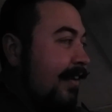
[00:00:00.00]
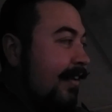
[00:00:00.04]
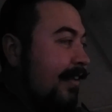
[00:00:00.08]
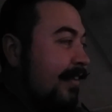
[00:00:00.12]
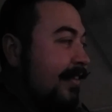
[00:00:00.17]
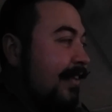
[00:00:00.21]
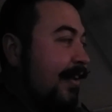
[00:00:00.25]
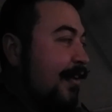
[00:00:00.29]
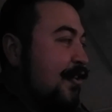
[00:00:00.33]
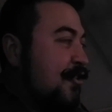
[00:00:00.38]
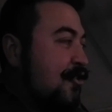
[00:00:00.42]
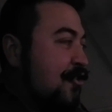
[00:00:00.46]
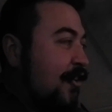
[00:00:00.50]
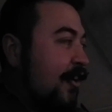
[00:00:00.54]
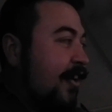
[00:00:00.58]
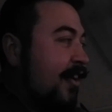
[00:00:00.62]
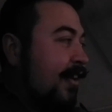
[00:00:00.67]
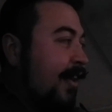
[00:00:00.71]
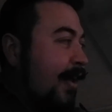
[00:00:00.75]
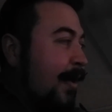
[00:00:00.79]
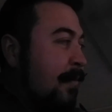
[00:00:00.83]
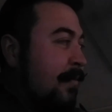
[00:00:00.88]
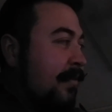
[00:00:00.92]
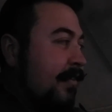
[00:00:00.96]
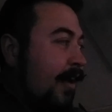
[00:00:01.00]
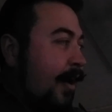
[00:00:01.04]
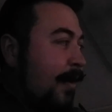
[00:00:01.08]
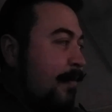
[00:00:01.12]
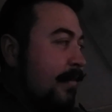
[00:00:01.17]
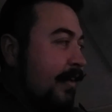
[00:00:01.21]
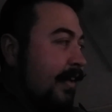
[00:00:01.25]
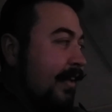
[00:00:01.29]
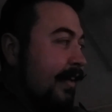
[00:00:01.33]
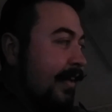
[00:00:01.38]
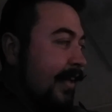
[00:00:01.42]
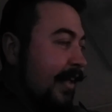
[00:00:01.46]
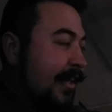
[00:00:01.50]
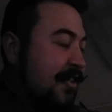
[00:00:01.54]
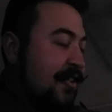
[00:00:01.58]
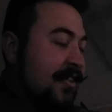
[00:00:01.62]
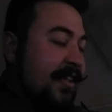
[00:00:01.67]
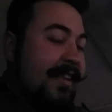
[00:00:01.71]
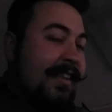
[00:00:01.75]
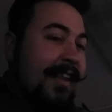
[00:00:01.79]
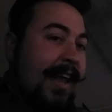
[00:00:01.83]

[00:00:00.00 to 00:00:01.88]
Literature Club Zombie Edition.